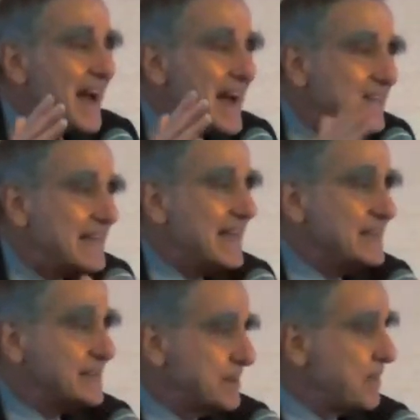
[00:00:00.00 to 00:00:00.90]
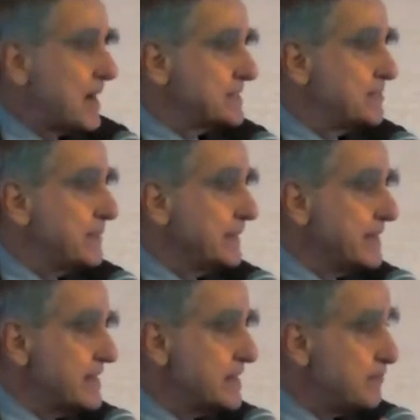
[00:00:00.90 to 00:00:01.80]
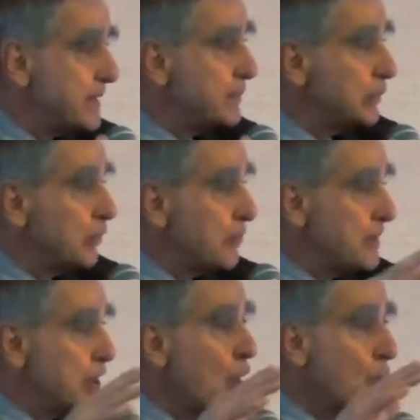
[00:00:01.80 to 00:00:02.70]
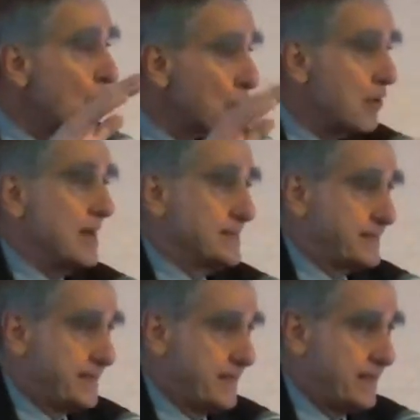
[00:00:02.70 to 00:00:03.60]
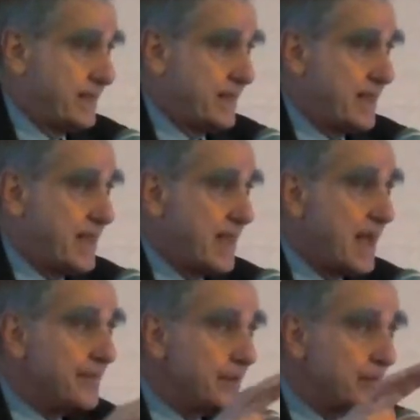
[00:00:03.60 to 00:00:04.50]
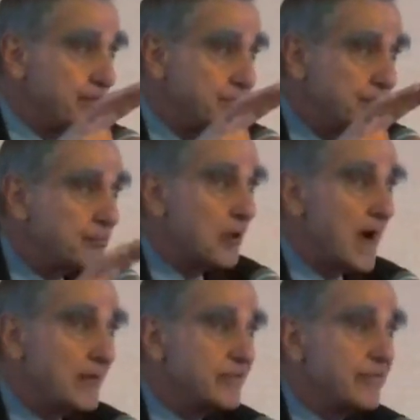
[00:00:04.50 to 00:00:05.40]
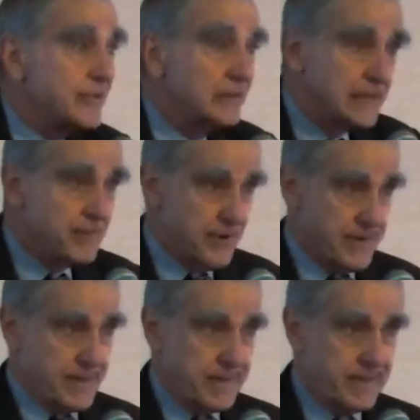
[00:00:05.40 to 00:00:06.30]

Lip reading: against the possibility that people will be oppressed and deprived of their liberty.